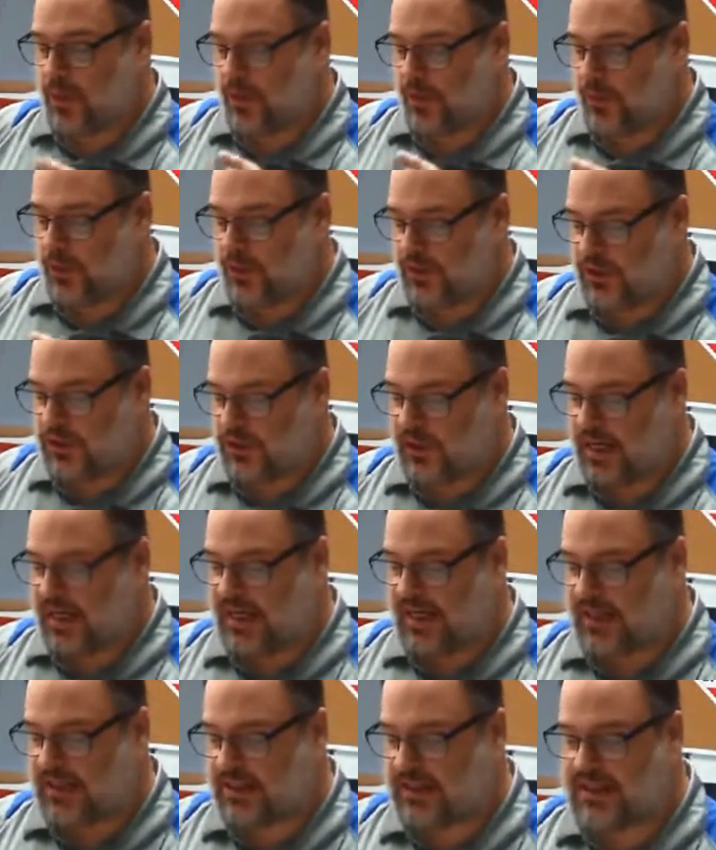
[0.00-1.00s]
The
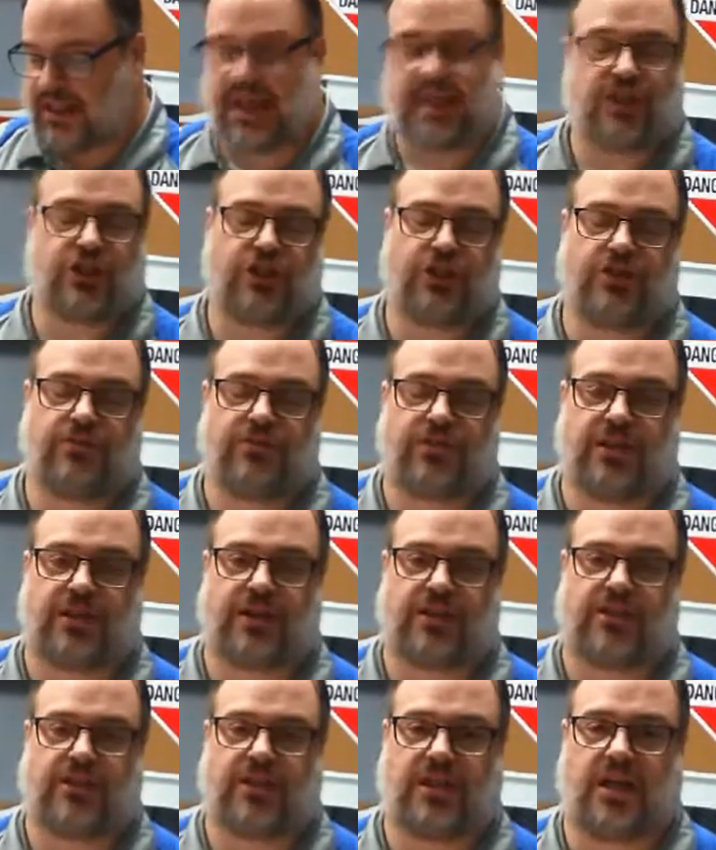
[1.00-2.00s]
second section of
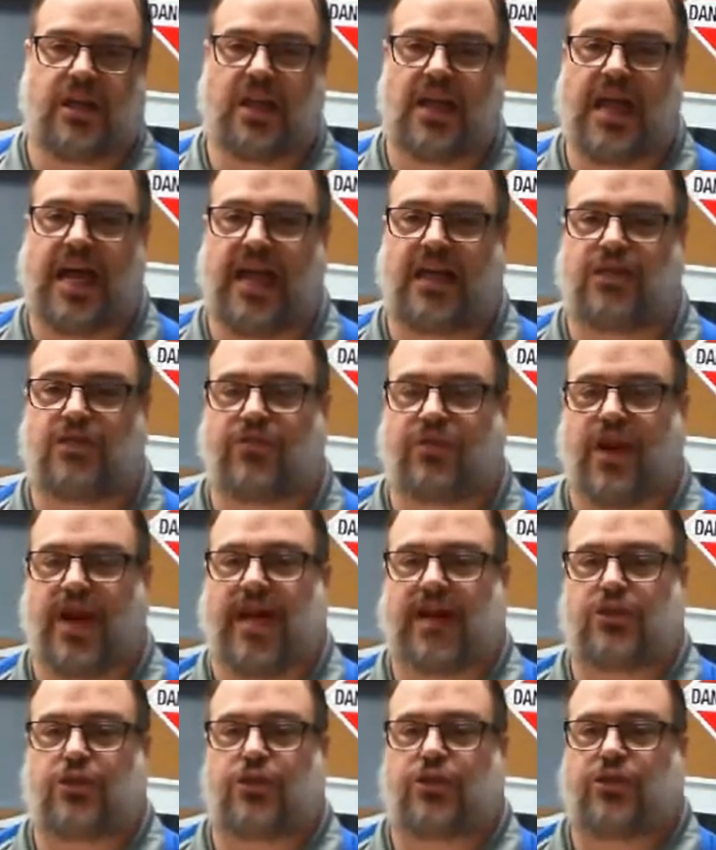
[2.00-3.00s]
this class for
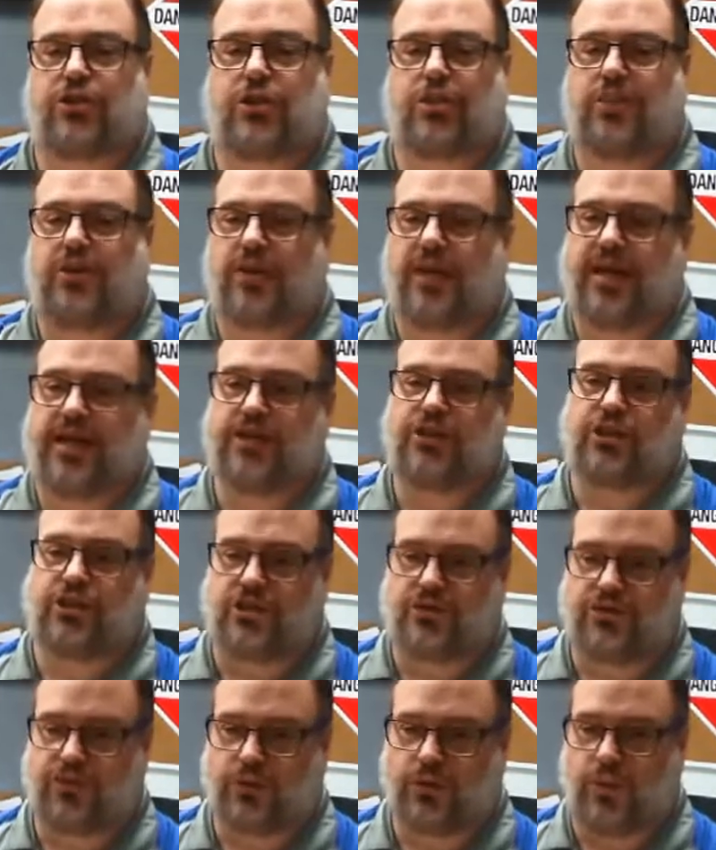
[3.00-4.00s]
hazardous communications
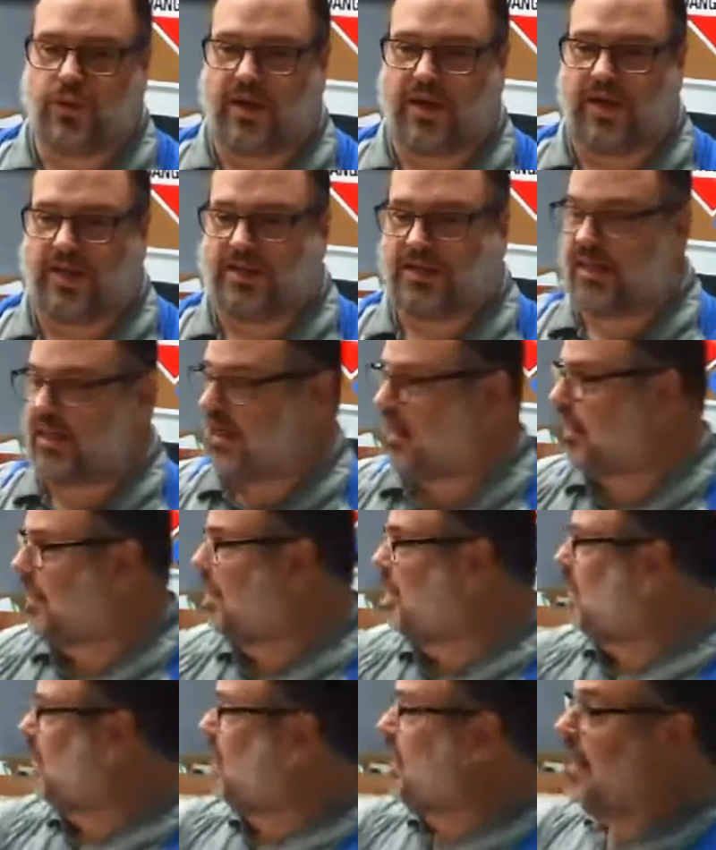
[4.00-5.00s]
for 2018
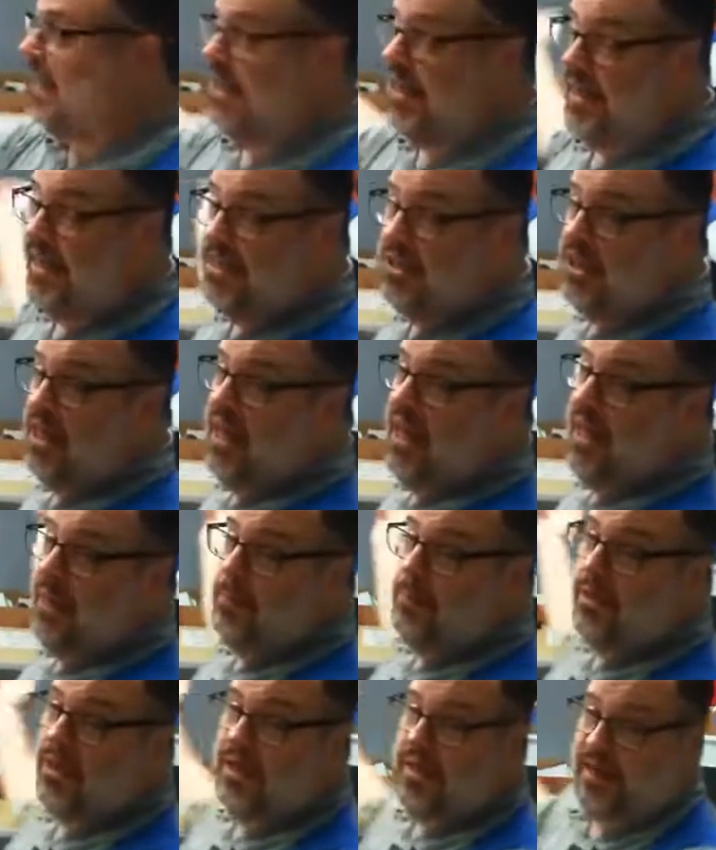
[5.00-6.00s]
is
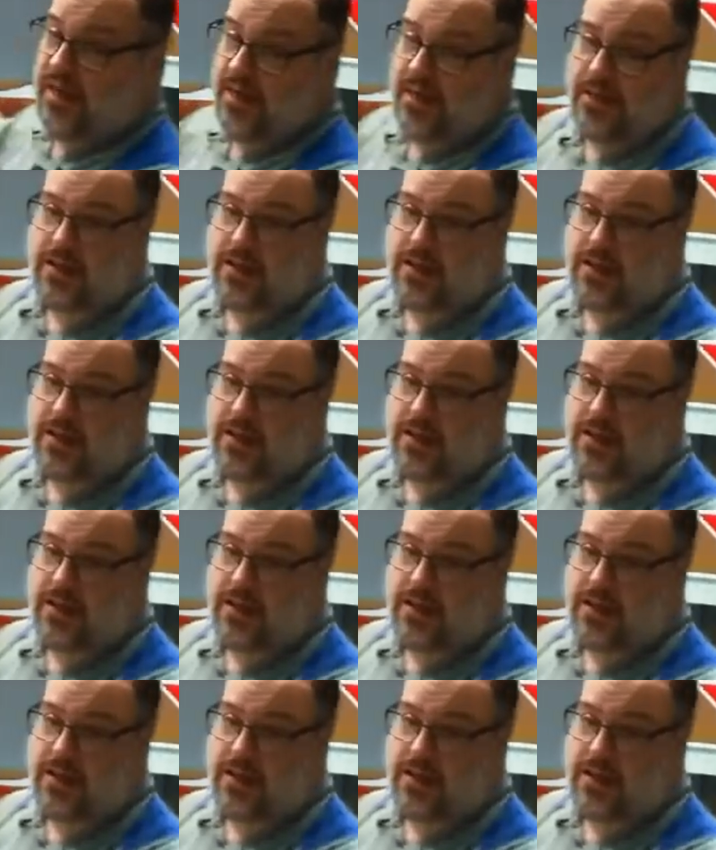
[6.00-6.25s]
labeling.